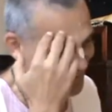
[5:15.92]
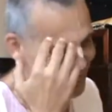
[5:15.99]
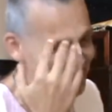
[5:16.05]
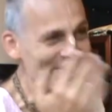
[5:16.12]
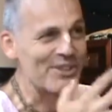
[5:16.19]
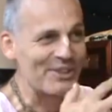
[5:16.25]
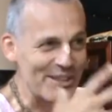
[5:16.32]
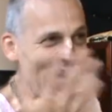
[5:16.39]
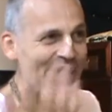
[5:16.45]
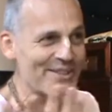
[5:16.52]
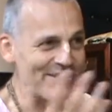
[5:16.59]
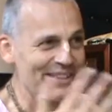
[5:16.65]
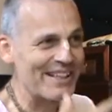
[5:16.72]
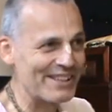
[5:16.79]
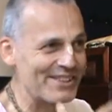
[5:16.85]
Still, he
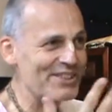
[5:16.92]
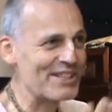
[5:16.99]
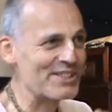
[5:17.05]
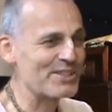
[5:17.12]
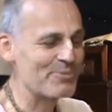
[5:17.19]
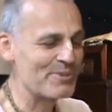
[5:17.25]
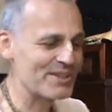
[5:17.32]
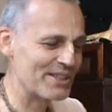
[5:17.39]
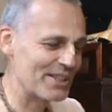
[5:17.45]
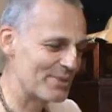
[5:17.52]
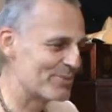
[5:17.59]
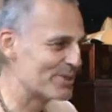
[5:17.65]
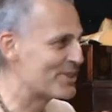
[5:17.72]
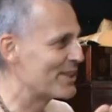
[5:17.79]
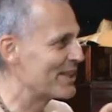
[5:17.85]
hadn't had adjustment mentality,
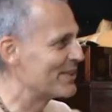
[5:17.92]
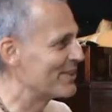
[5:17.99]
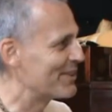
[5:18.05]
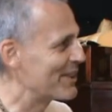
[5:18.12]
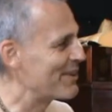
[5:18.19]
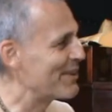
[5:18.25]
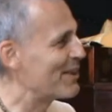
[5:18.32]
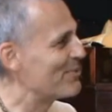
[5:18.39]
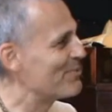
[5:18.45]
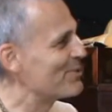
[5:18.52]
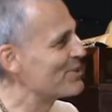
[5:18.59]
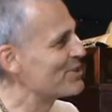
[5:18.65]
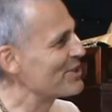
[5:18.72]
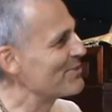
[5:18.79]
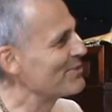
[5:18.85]
but then
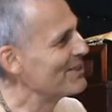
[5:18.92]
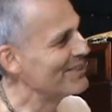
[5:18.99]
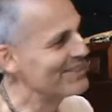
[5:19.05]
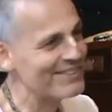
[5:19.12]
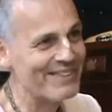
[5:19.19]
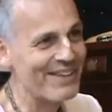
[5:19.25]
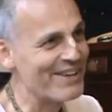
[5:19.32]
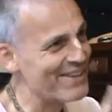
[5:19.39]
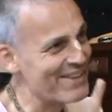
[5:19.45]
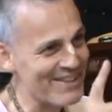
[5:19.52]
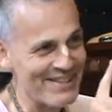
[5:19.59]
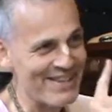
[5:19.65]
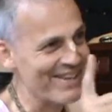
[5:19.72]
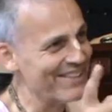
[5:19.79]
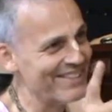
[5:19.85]
Narayana said,
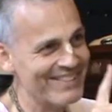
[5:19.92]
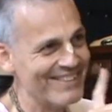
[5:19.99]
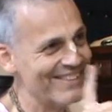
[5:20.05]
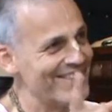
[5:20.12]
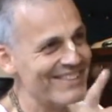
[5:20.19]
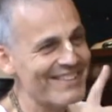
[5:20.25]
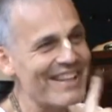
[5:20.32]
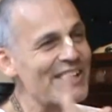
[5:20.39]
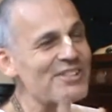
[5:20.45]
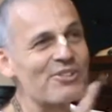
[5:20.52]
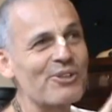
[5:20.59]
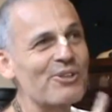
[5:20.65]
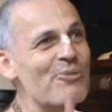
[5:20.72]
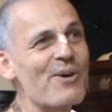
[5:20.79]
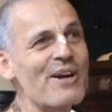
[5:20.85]
no. That's
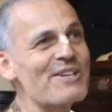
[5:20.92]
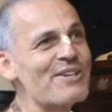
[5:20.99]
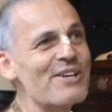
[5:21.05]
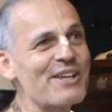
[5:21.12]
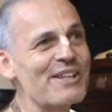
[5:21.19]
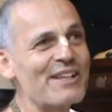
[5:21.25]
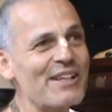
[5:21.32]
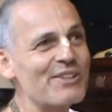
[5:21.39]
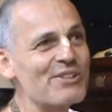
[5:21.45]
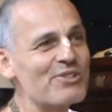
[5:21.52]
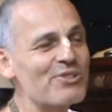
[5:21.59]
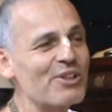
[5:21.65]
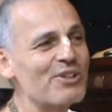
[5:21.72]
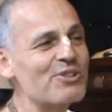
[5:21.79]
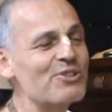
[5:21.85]
not the way you're going to get this
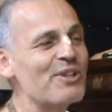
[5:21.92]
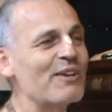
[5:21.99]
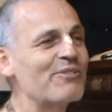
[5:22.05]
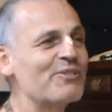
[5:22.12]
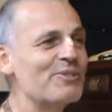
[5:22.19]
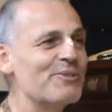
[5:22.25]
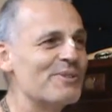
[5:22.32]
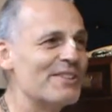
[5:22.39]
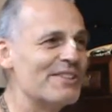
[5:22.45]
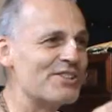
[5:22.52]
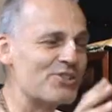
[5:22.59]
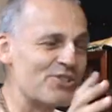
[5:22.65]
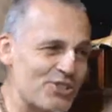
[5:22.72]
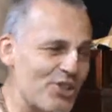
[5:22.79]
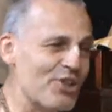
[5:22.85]
knowledge. You have to
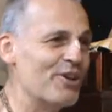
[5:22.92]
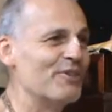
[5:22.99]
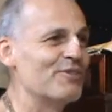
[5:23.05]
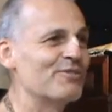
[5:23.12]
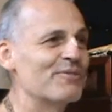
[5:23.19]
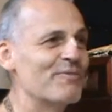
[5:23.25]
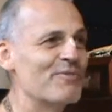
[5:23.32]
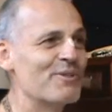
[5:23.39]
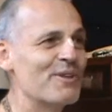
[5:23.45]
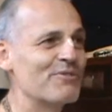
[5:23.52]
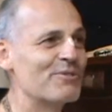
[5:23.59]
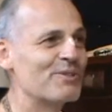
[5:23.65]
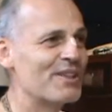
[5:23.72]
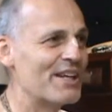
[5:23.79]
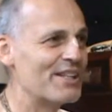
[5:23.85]
serve. You have
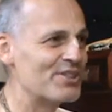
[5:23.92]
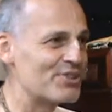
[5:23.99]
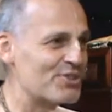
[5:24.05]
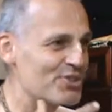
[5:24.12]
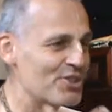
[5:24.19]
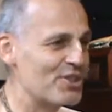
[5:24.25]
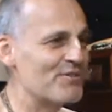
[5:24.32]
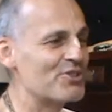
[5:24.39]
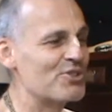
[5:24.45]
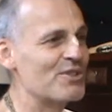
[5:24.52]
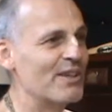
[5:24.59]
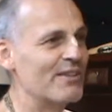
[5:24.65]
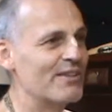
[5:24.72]
to engage in service.